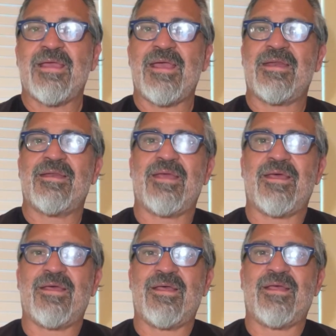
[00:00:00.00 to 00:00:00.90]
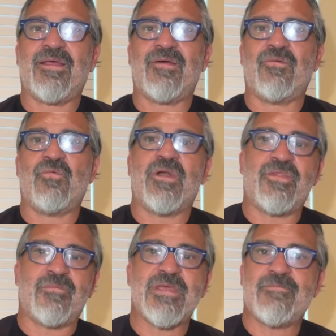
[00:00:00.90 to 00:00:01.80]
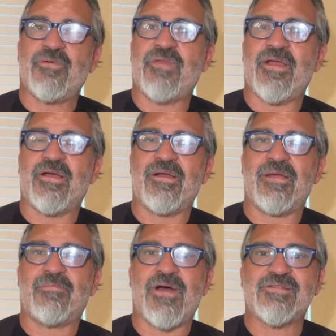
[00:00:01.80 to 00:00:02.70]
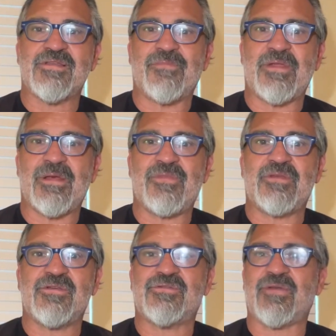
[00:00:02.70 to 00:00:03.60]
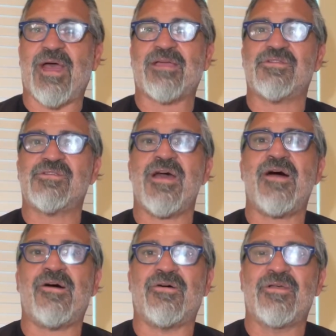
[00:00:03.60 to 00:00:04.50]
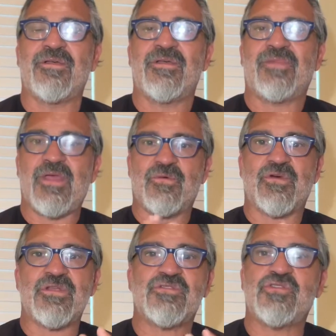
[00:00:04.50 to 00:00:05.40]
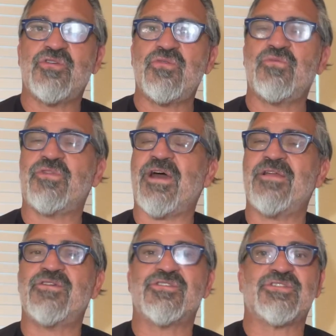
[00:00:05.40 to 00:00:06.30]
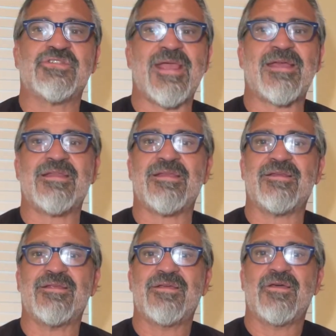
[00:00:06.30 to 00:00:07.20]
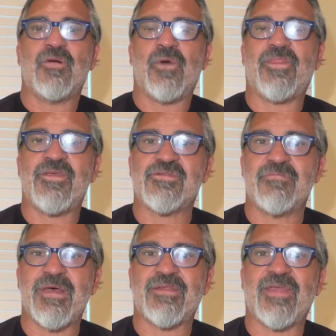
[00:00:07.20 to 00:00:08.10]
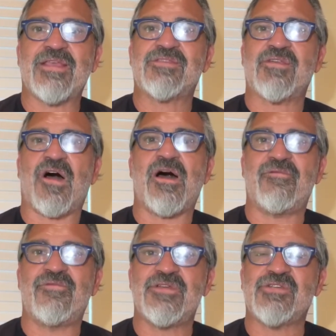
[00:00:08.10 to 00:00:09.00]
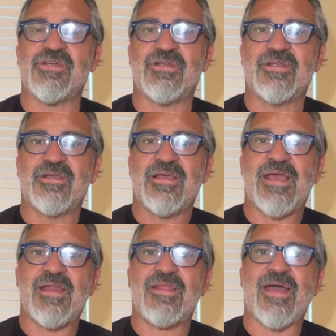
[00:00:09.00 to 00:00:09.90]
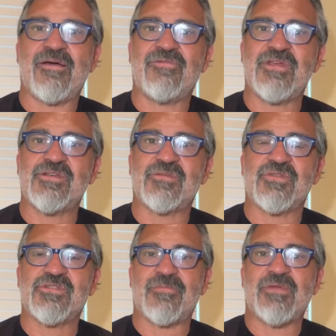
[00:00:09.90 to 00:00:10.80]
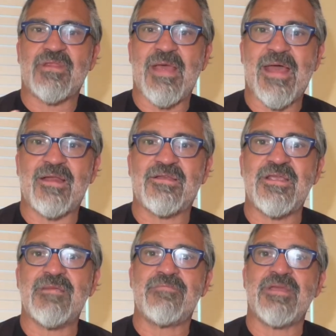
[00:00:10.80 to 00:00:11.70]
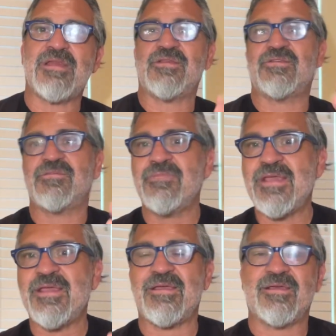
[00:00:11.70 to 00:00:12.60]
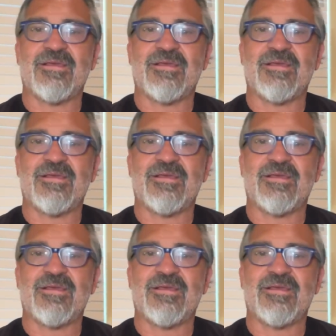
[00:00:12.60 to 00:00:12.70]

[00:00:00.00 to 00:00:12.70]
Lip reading: And one of the people there brought something up that just, I could tell they were in tune with understanding what this meant. They saw a vision, and in that vision was something that had a deep meaning to me